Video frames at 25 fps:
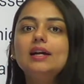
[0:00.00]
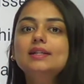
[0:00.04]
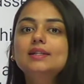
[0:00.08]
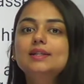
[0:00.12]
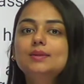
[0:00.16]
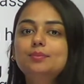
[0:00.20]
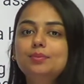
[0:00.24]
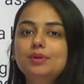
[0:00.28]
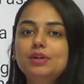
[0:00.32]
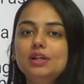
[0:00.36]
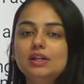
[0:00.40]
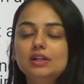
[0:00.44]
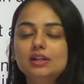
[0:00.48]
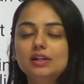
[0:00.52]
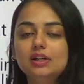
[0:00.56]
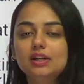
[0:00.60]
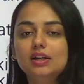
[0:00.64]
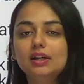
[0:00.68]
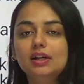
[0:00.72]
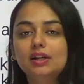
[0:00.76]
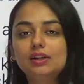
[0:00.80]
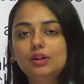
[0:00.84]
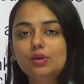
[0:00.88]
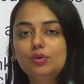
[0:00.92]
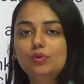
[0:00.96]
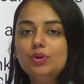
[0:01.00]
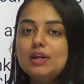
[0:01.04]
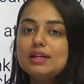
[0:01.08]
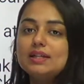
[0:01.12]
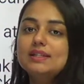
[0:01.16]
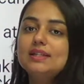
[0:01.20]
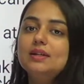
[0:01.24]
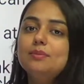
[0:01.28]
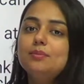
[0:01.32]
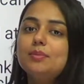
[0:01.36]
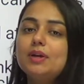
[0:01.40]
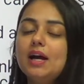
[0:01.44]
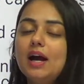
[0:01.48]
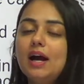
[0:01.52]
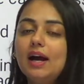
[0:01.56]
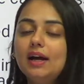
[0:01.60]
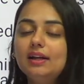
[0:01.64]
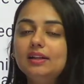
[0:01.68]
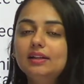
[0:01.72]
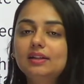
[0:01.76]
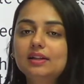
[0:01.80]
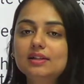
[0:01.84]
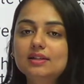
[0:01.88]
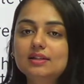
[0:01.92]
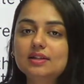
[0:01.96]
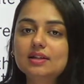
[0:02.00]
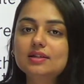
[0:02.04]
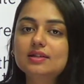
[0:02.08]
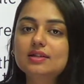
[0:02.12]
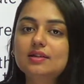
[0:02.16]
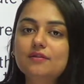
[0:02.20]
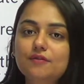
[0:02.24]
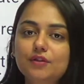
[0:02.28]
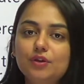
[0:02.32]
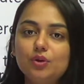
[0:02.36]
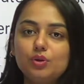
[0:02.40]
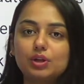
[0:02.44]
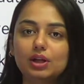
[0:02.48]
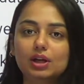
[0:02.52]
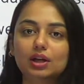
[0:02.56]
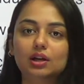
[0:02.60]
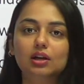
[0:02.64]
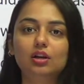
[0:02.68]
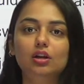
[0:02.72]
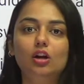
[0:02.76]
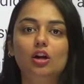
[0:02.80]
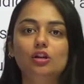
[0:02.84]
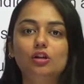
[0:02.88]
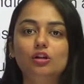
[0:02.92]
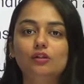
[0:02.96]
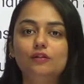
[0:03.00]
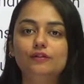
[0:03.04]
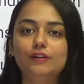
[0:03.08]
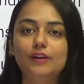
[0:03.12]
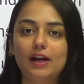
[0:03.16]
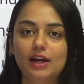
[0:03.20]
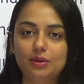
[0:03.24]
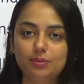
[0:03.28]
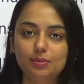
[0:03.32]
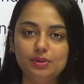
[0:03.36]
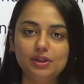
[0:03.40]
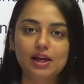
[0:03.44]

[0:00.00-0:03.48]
speed. The reason behind this is, if you take a lot of time in